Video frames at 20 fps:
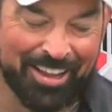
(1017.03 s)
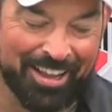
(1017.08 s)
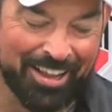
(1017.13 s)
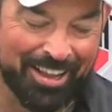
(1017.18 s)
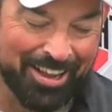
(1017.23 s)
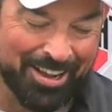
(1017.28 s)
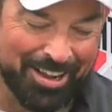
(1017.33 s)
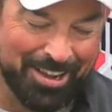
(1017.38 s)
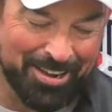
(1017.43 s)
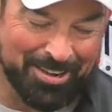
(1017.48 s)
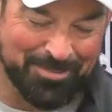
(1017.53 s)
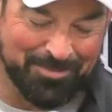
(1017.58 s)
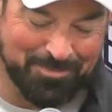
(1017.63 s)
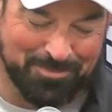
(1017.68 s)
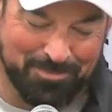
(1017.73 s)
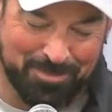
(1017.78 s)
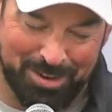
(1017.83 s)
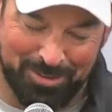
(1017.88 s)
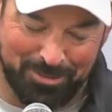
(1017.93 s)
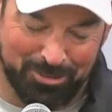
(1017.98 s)

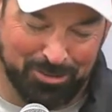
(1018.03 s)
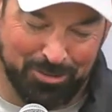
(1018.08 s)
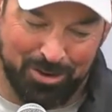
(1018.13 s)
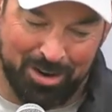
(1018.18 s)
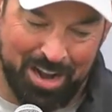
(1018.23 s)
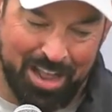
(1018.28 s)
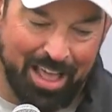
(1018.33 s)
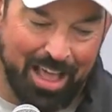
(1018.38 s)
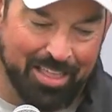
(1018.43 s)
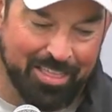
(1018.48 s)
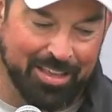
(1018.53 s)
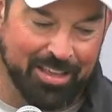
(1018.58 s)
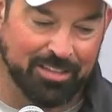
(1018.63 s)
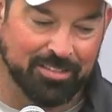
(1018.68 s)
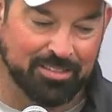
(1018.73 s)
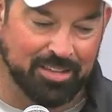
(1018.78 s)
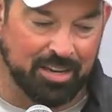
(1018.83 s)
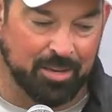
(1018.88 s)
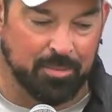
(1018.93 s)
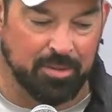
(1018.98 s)
But it was great. I think it's
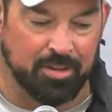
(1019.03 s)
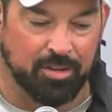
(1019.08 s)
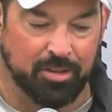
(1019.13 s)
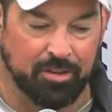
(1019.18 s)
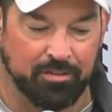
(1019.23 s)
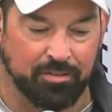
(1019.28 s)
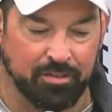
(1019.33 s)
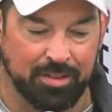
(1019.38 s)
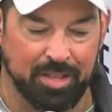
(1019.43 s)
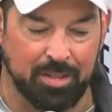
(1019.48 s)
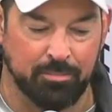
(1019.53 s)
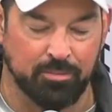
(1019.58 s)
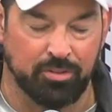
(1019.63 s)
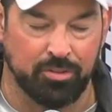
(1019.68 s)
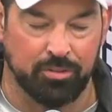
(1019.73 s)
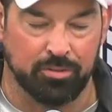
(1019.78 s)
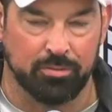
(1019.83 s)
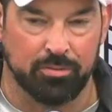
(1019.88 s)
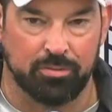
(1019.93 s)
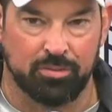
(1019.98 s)
going to be good for them to